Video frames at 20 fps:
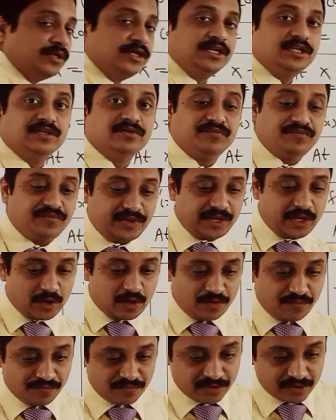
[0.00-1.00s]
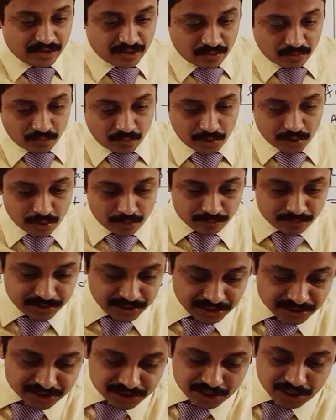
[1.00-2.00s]
in the way of one of
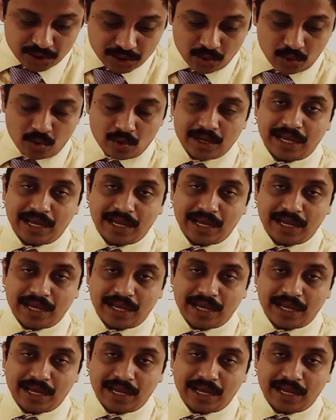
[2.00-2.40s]
the 0